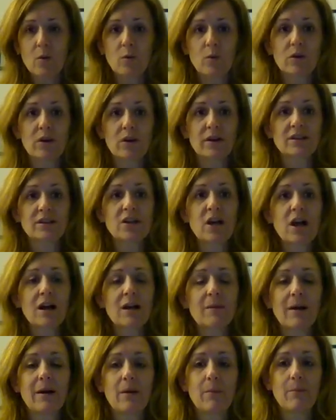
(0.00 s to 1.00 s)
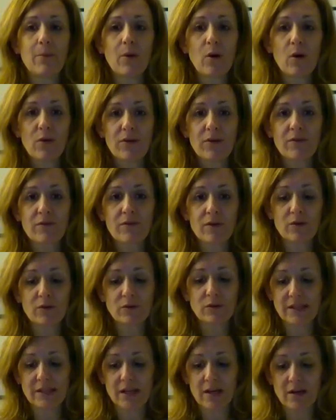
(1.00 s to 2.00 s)
we're going to talk about both of
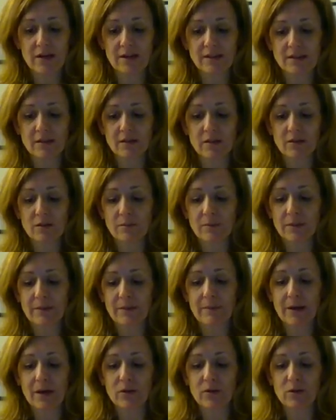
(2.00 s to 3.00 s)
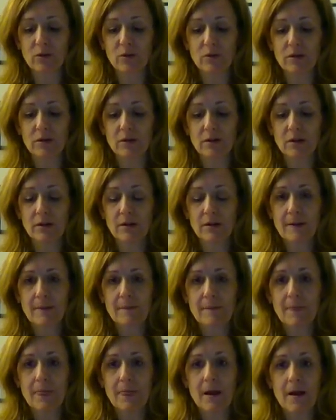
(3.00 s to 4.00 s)
those areas a little bit about your
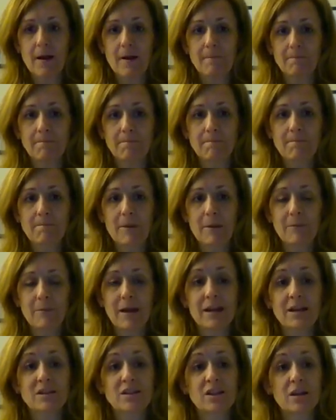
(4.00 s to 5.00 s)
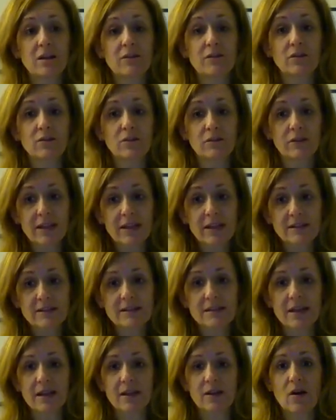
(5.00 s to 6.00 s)
um, managing of your leads,
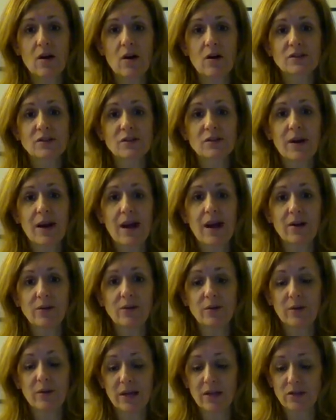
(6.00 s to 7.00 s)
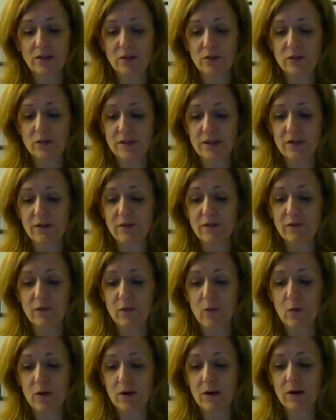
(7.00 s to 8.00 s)
also how you can use it
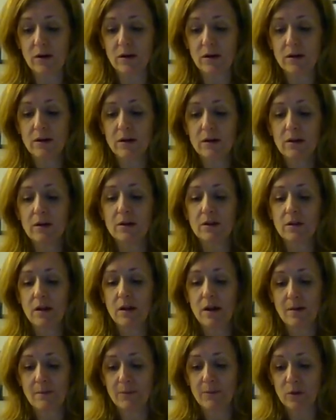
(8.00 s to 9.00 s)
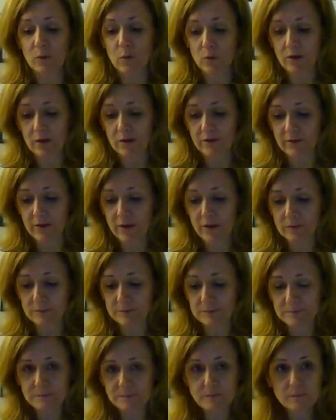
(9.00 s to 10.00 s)
for um, your workflow.
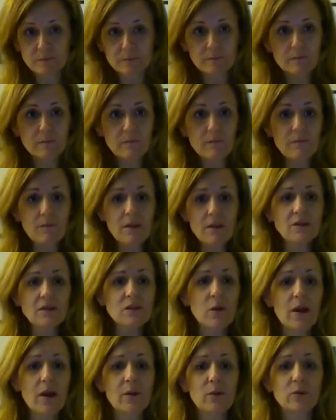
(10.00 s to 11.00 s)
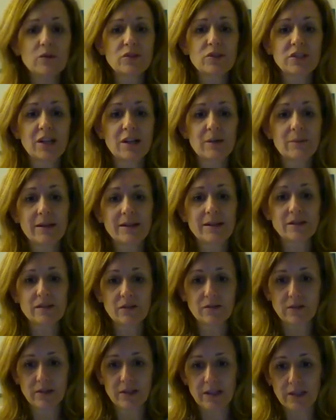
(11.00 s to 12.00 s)
I will share my
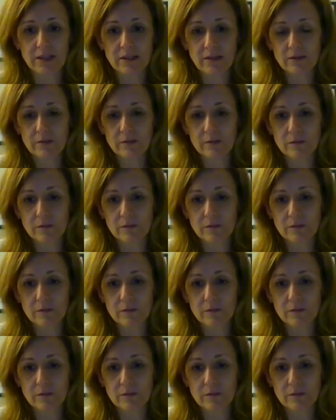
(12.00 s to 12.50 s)
screen.